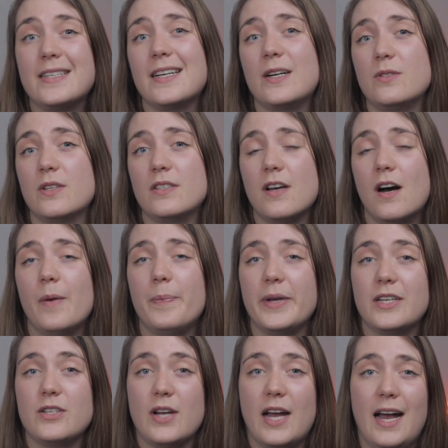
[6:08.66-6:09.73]
out the
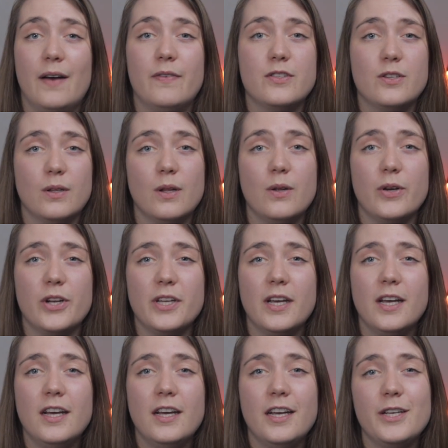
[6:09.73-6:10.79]
topics you have to learn,
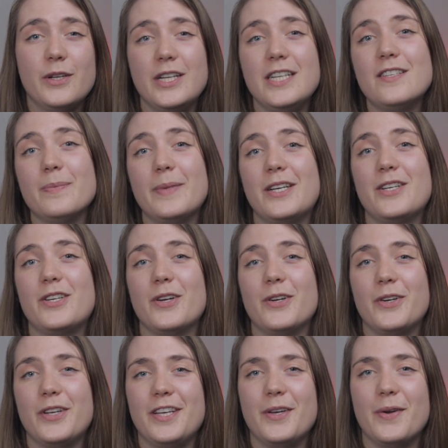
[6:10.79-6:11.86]
you need to make
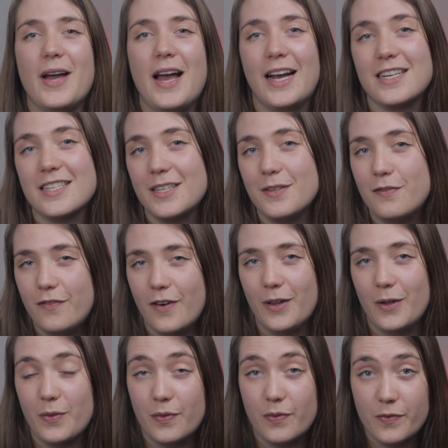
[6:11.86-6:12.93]
sure you actually
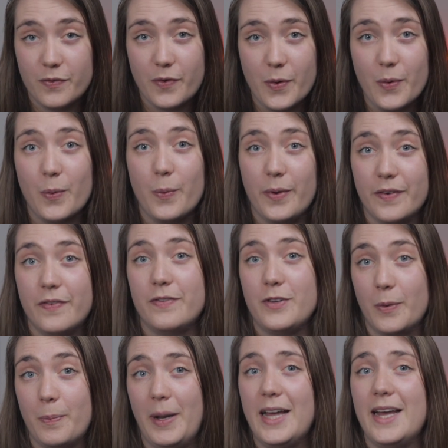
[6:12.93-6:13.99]
follow through with
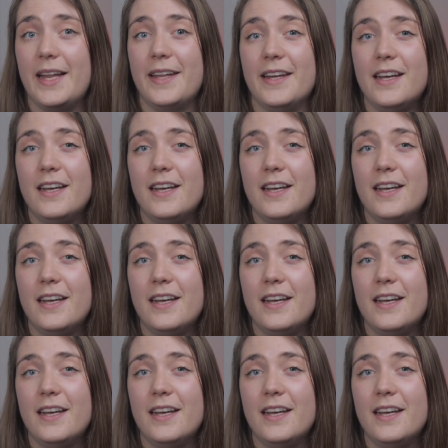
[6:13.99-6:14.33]
your plan.